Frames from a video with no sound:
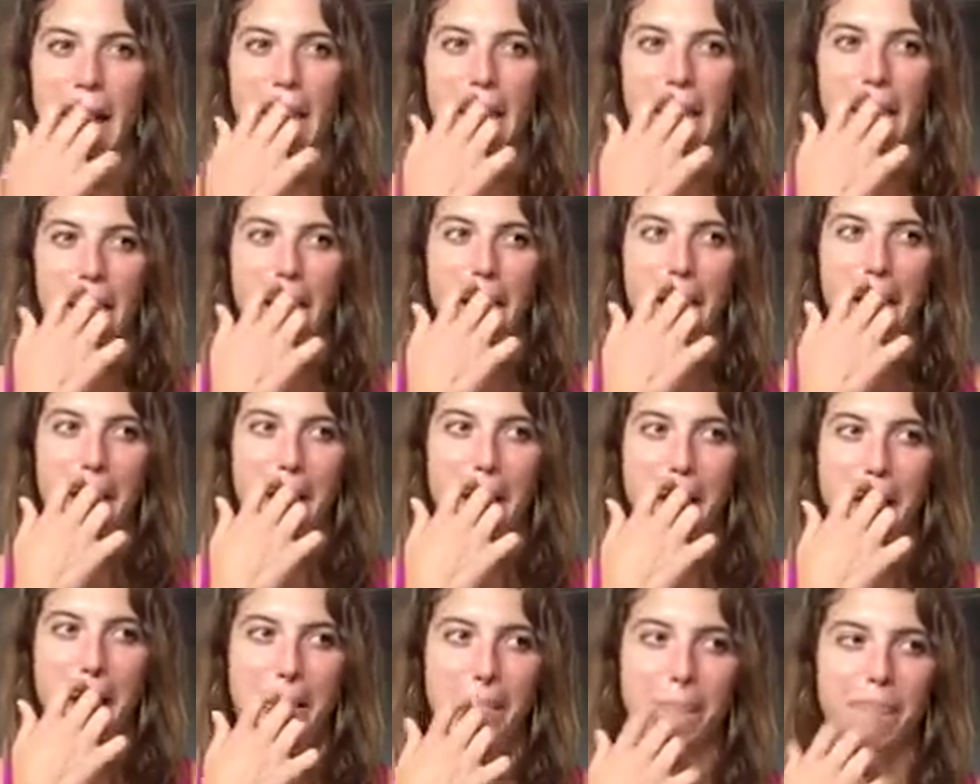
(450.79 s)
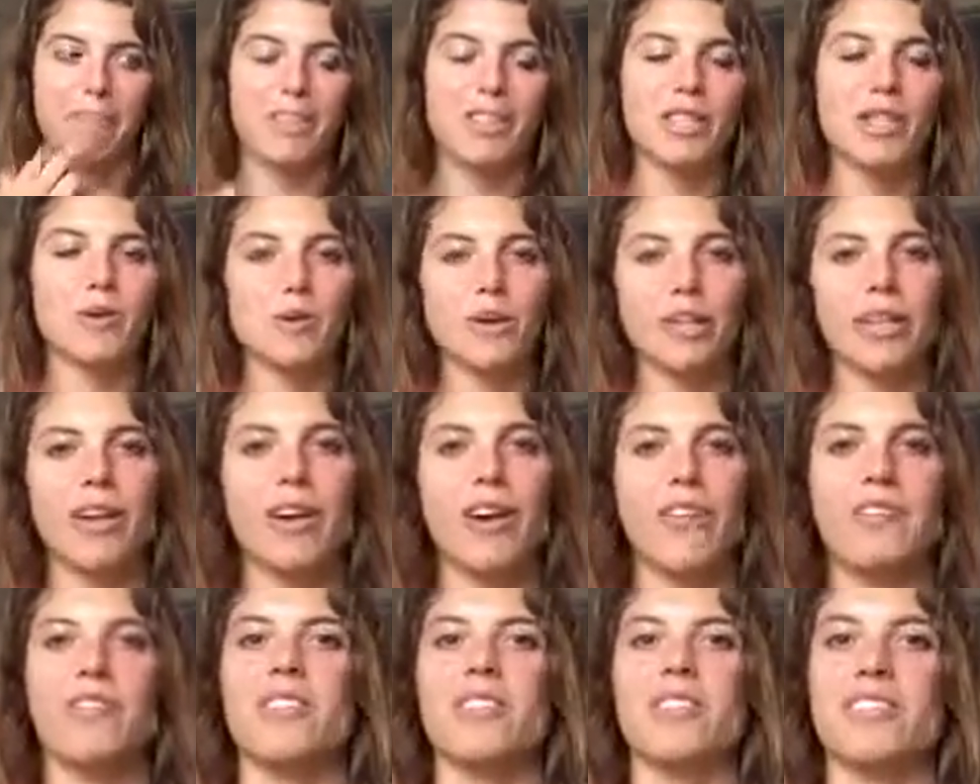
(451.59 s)
and it's really
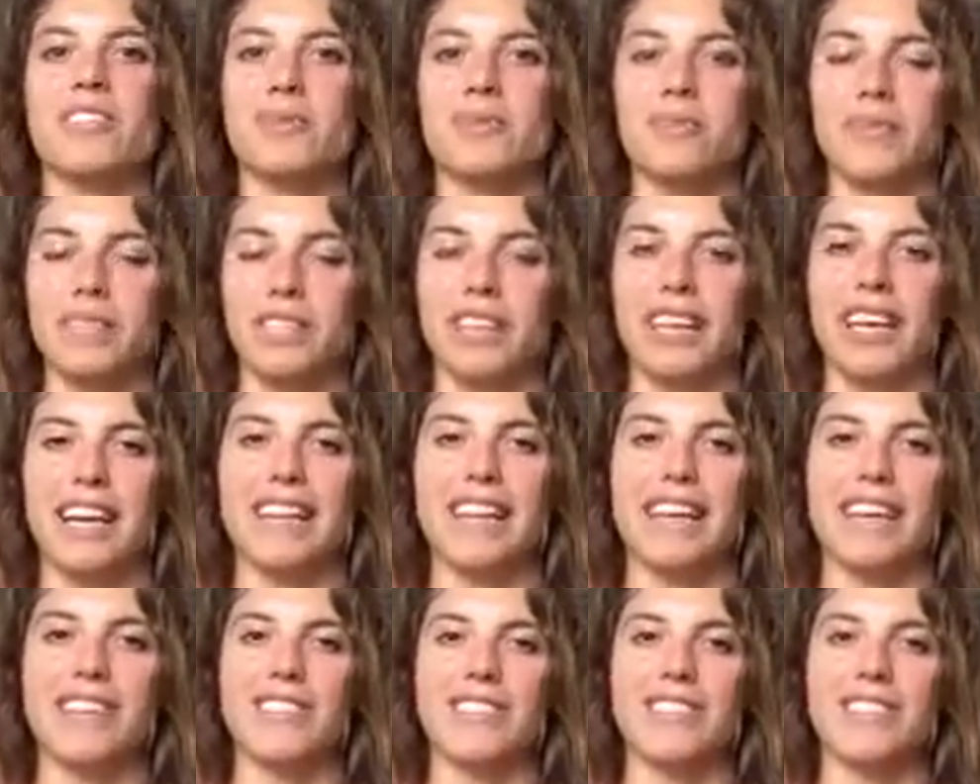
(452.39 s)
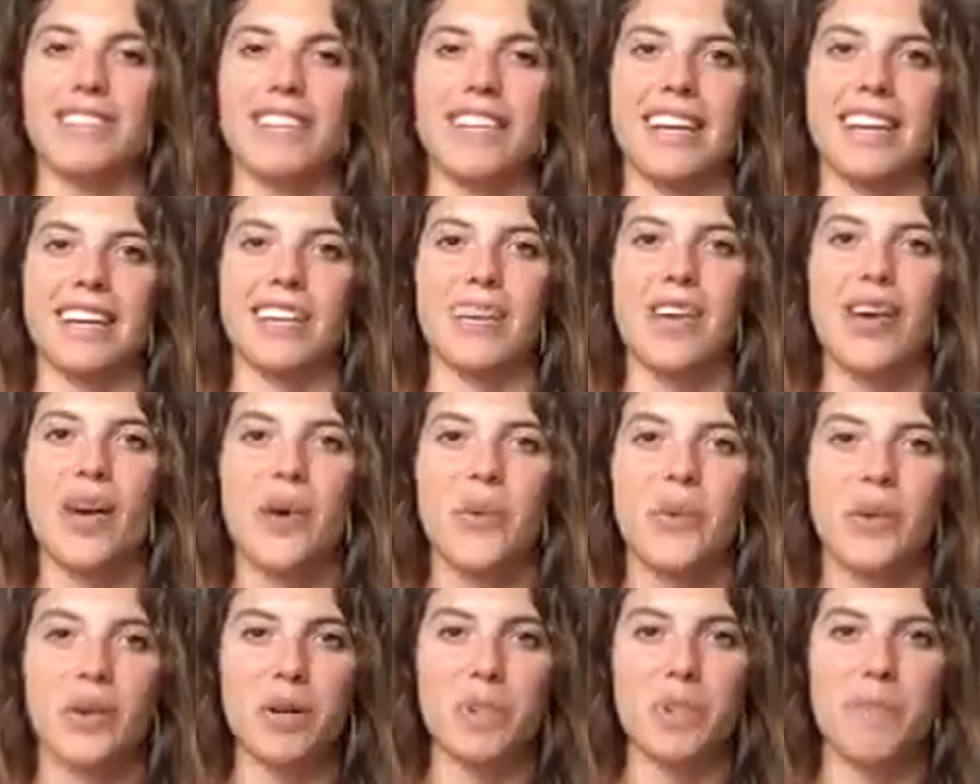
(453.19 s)
helpful to really kind of understand
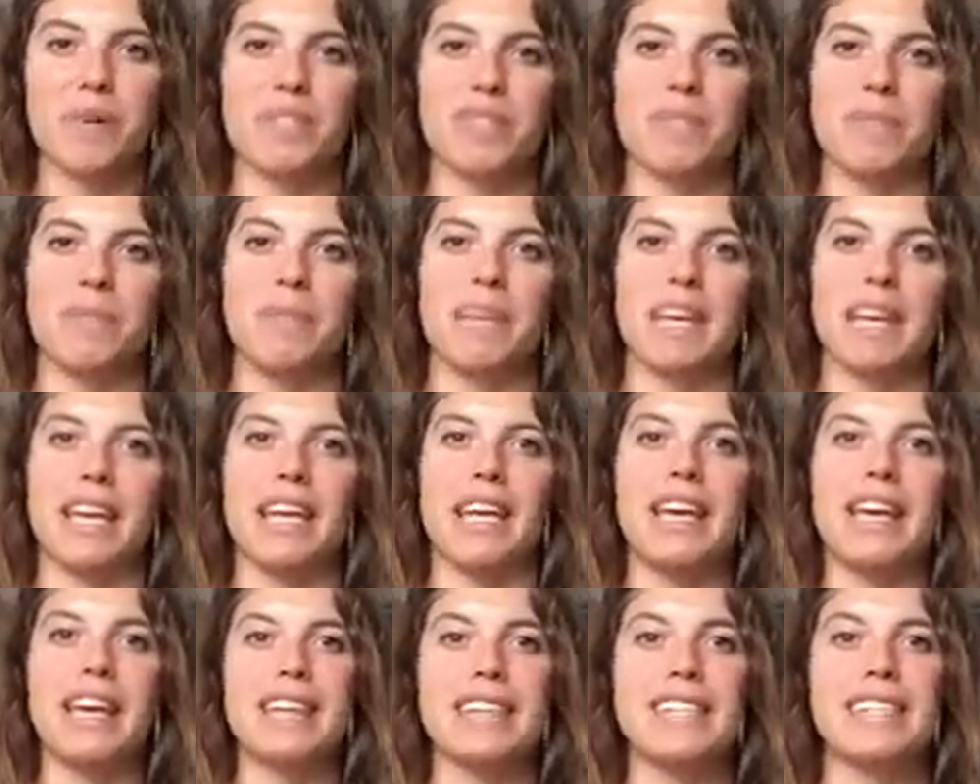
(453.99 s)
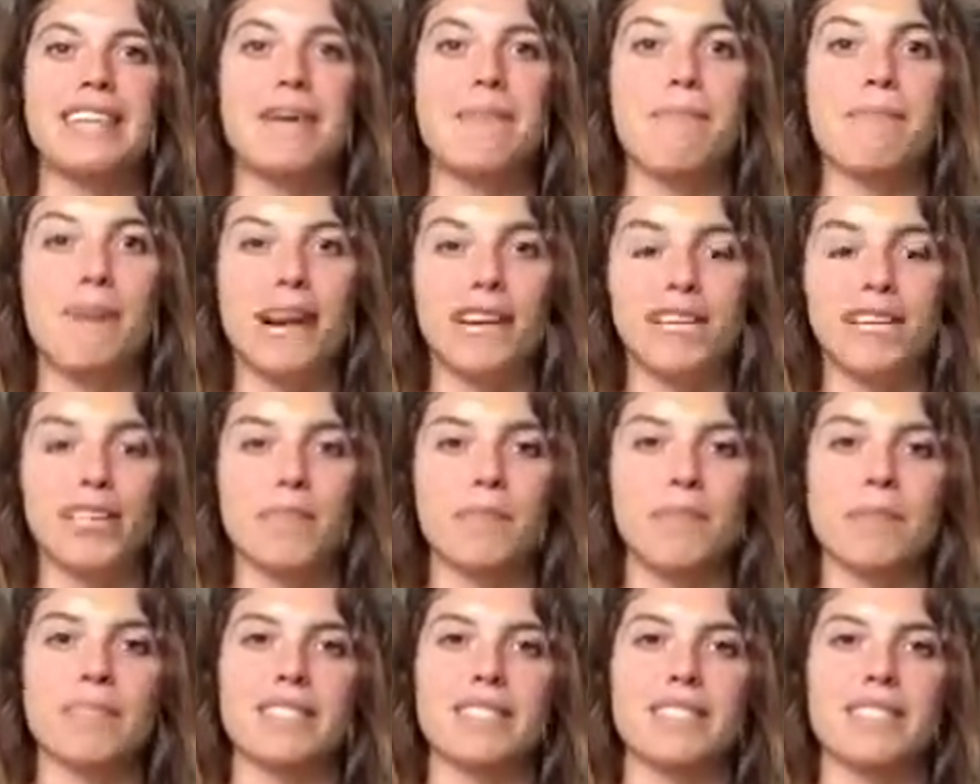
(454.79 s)
where to put somebody to impact
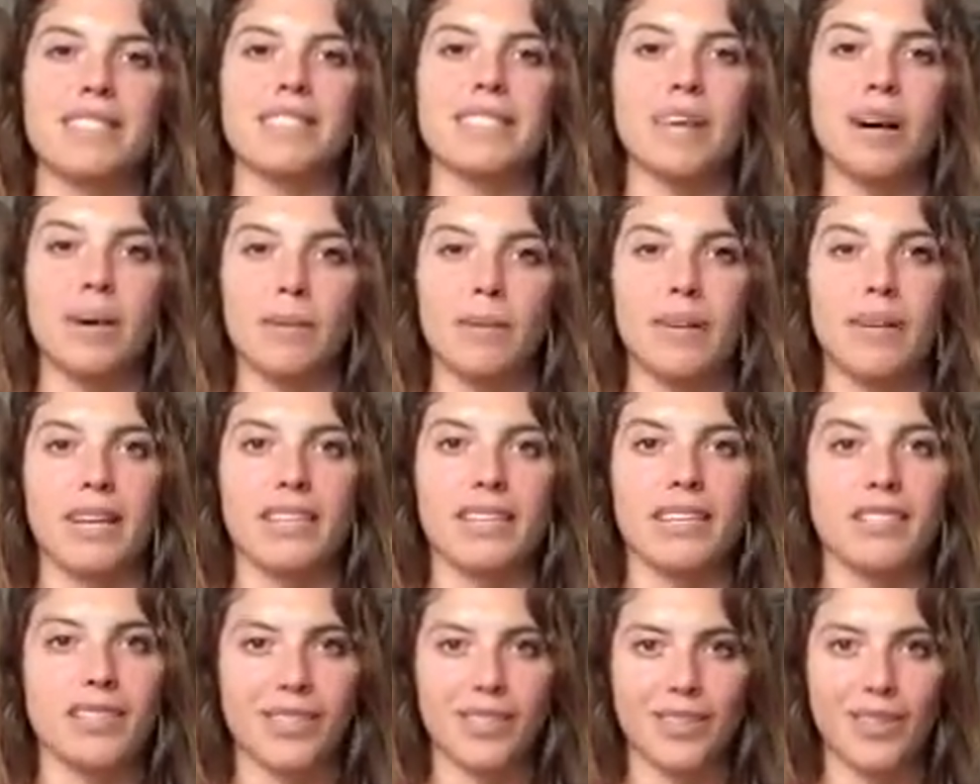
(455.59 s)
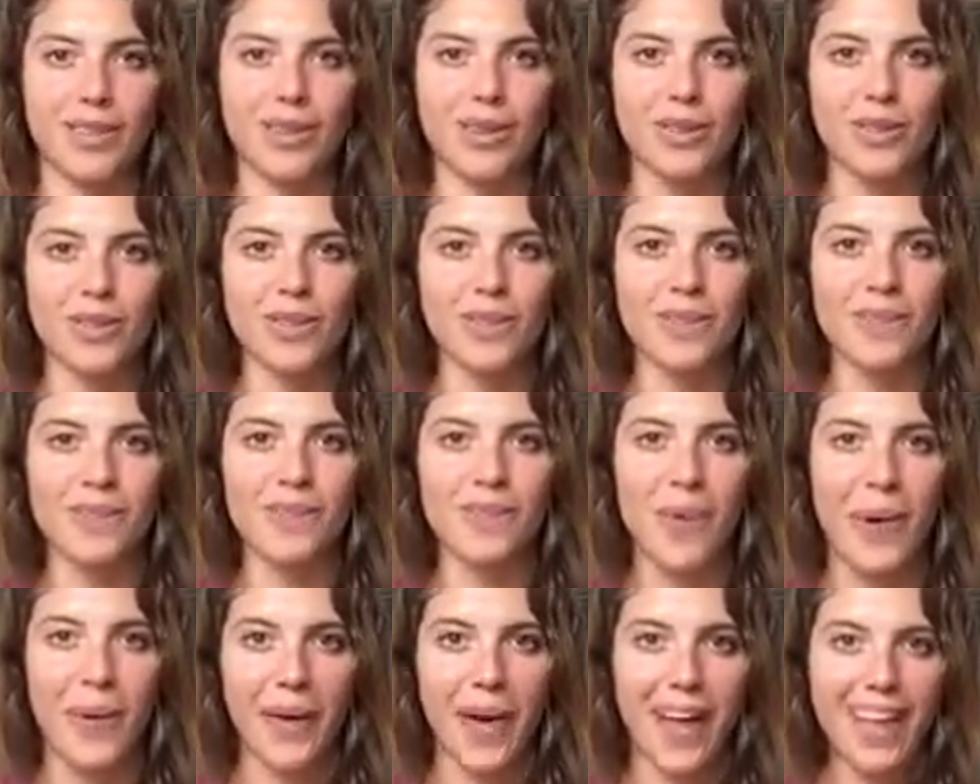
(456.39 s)
your business to help you get to your goals.
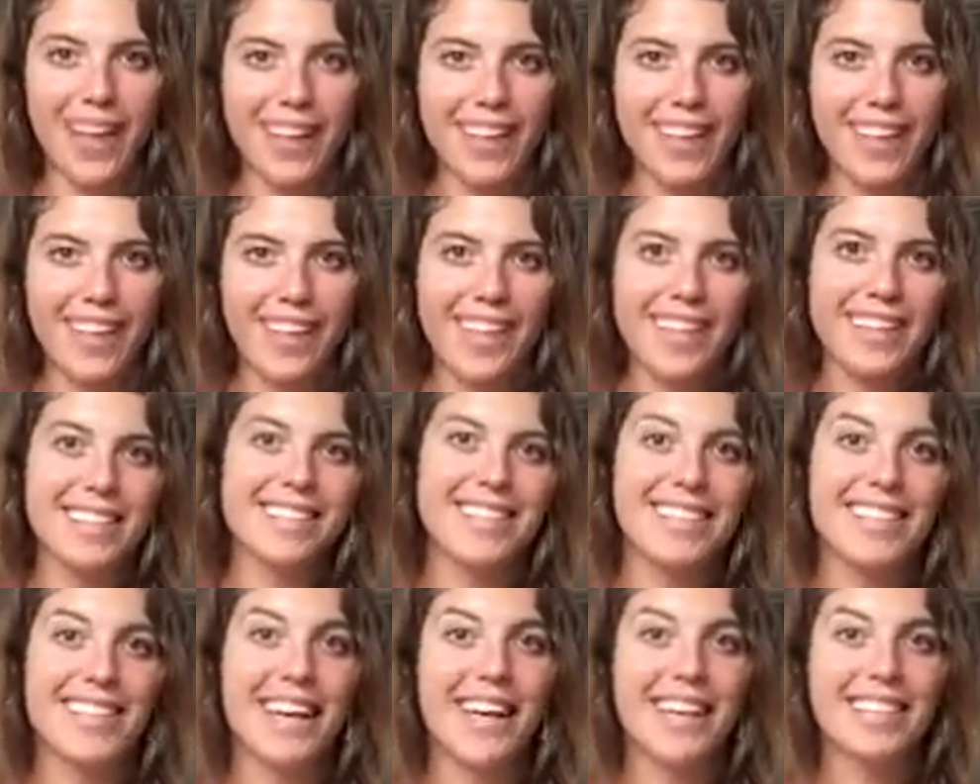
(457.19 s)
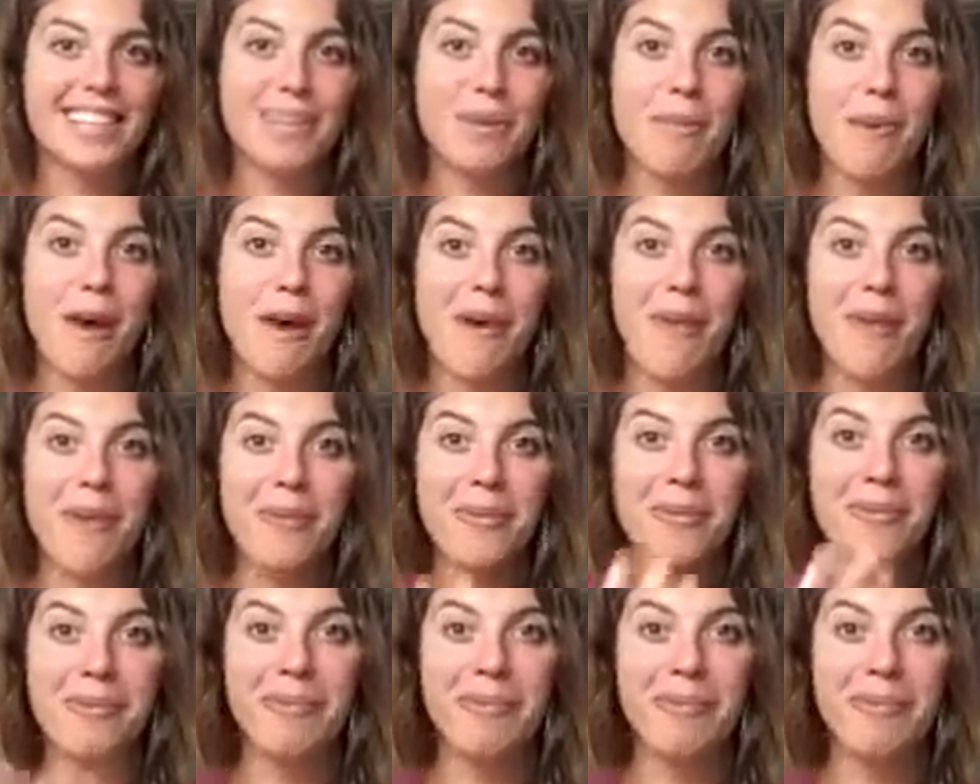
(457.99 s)
Okay, see you guys tomorrow.